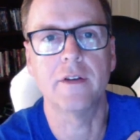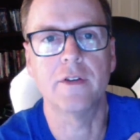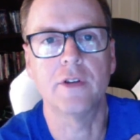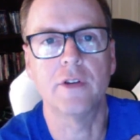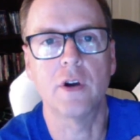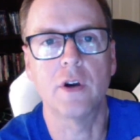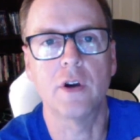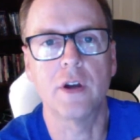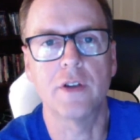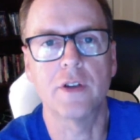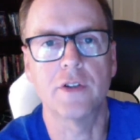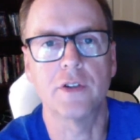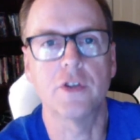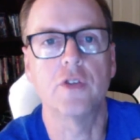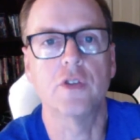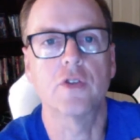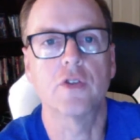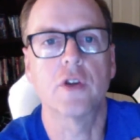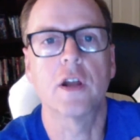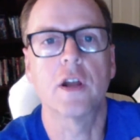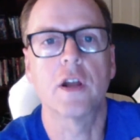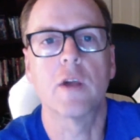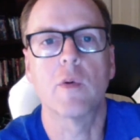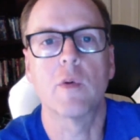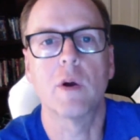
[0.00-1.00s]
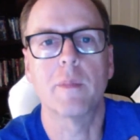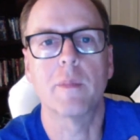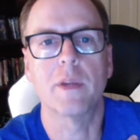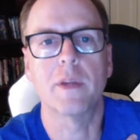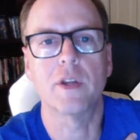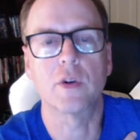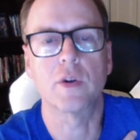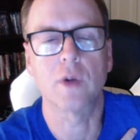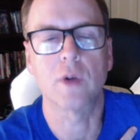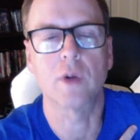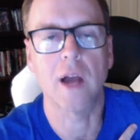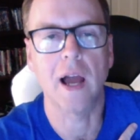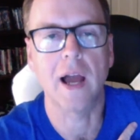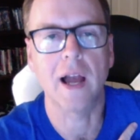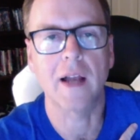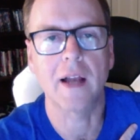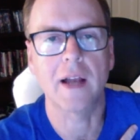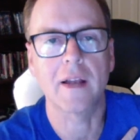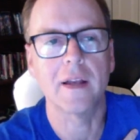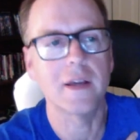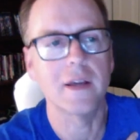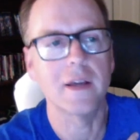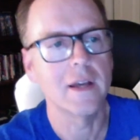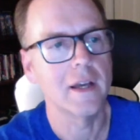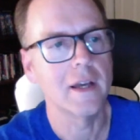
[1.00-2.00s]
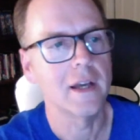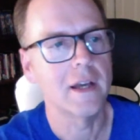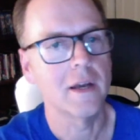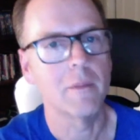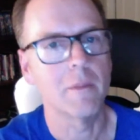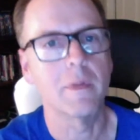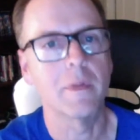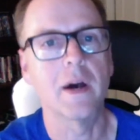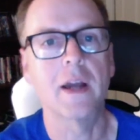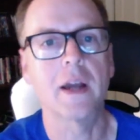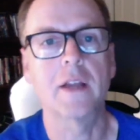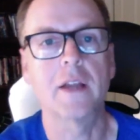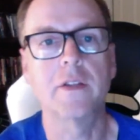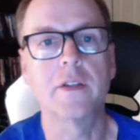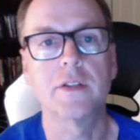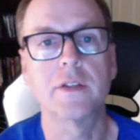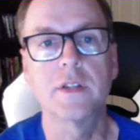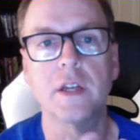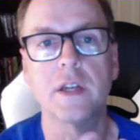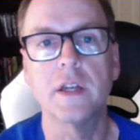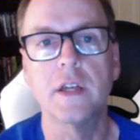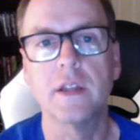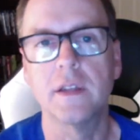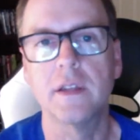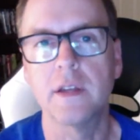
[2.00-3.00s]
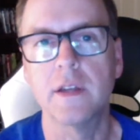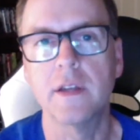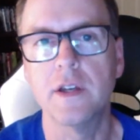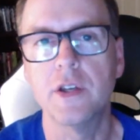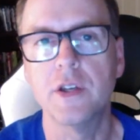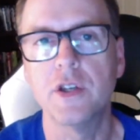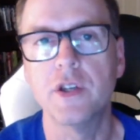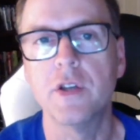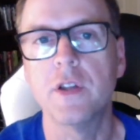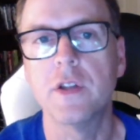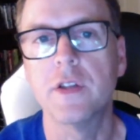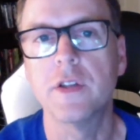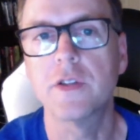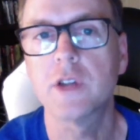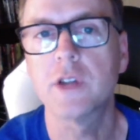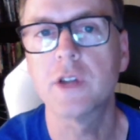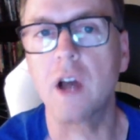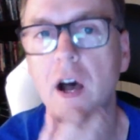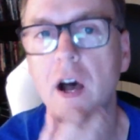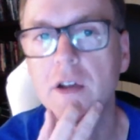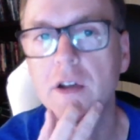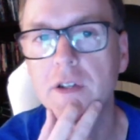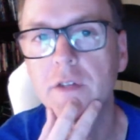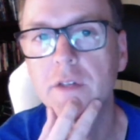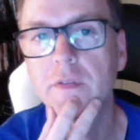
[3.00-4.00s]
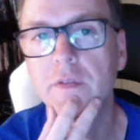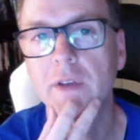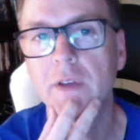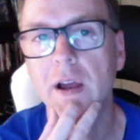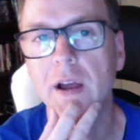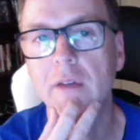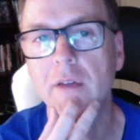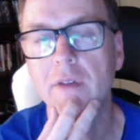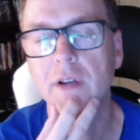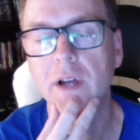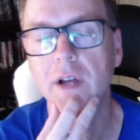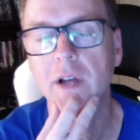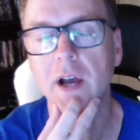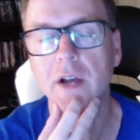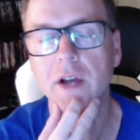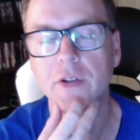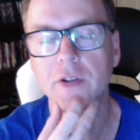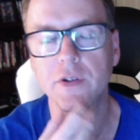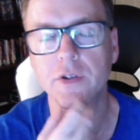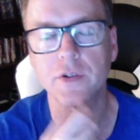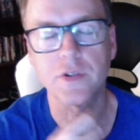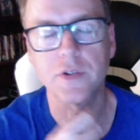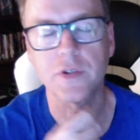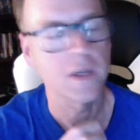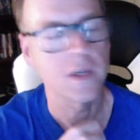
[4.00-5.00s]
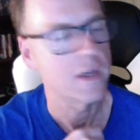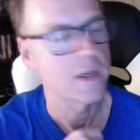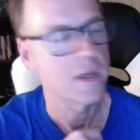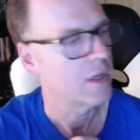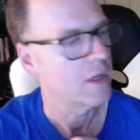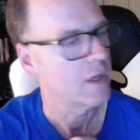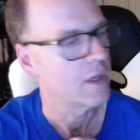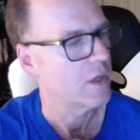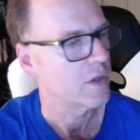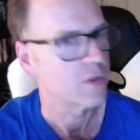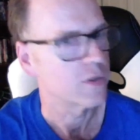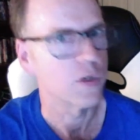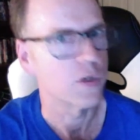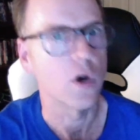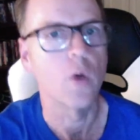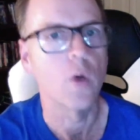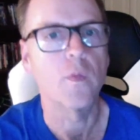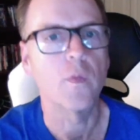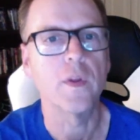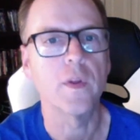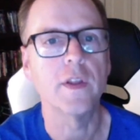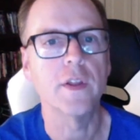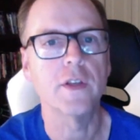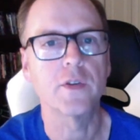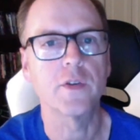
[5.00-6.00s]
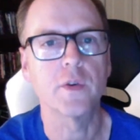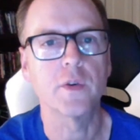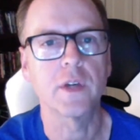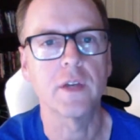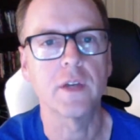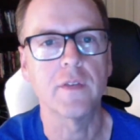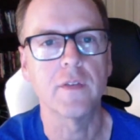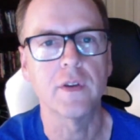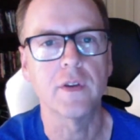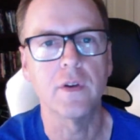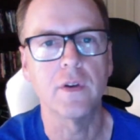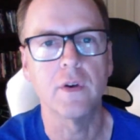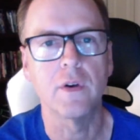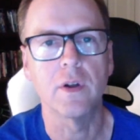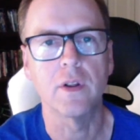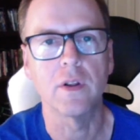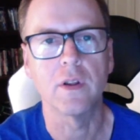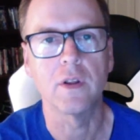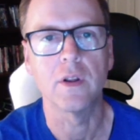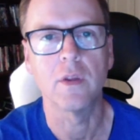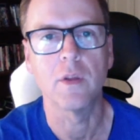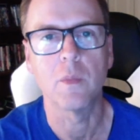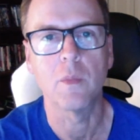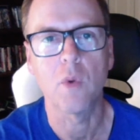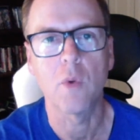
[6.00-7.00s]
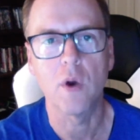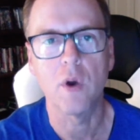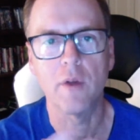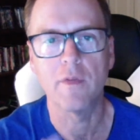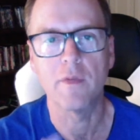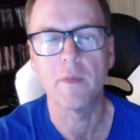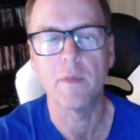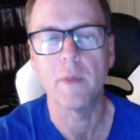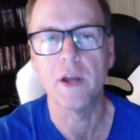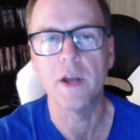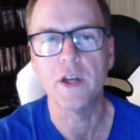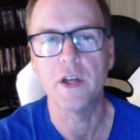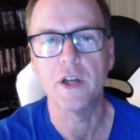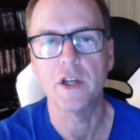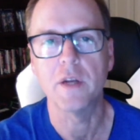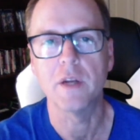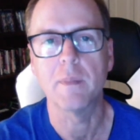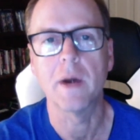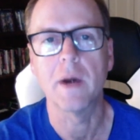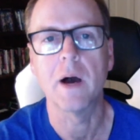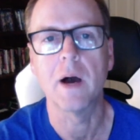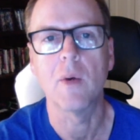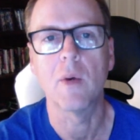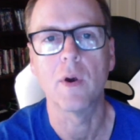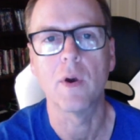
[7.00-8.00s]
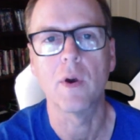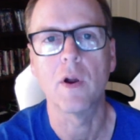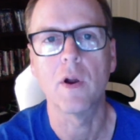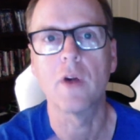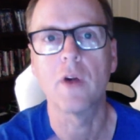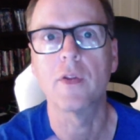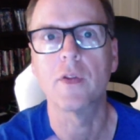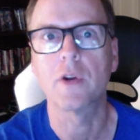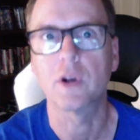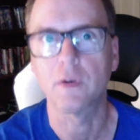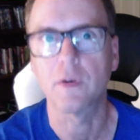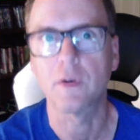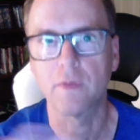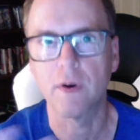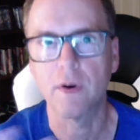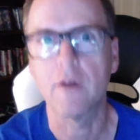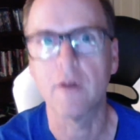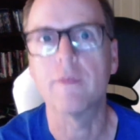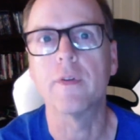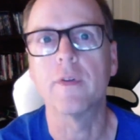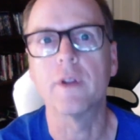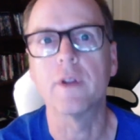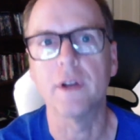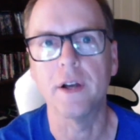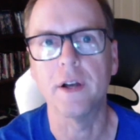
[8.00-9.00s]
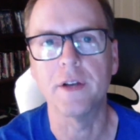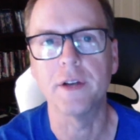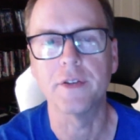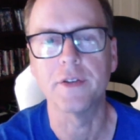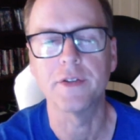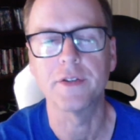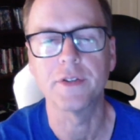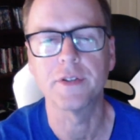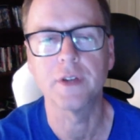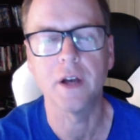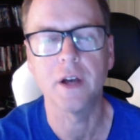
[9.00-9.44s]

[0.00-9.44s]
as a user, I don't want to be tracked, but I can see the issue that's causing for advertisers. So hopefully this will give you a little more information about what all the kerfuffle is.